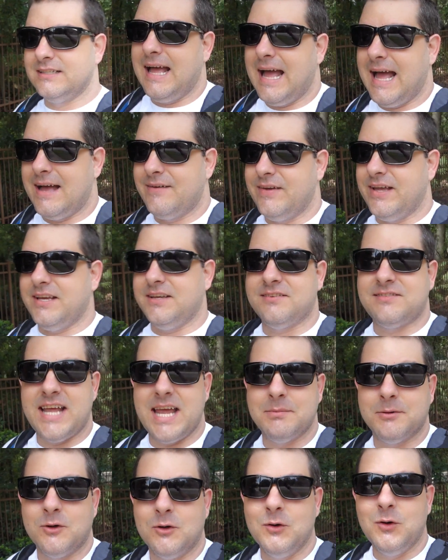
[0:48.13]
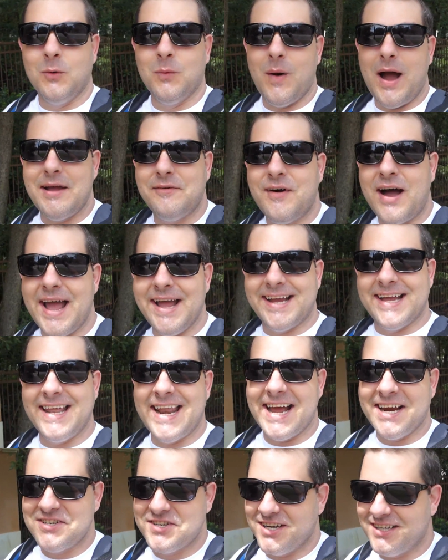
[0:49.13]
have a stable Wi-Fi
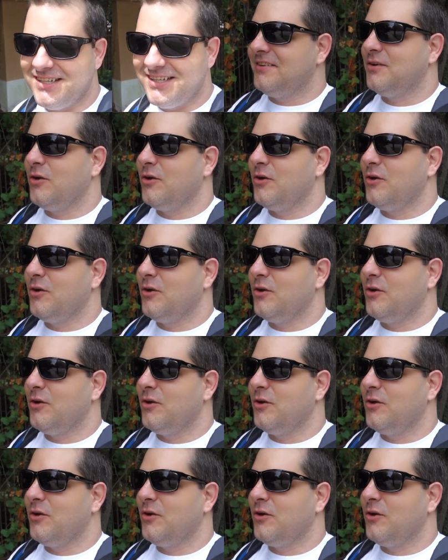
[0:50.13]
connection.